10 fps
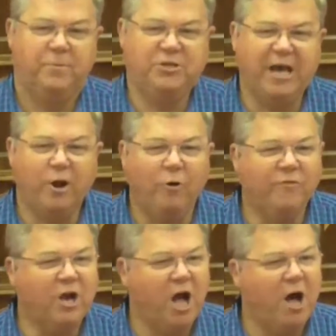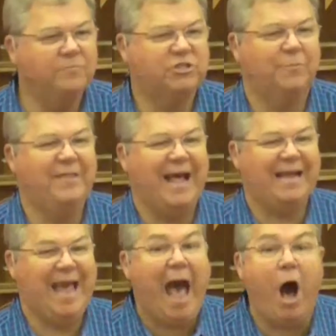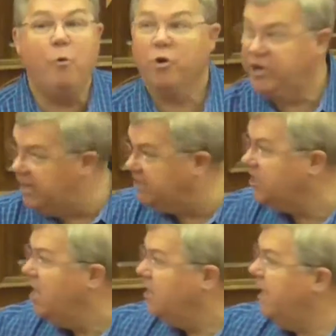But you got to overcome some of that cowardness.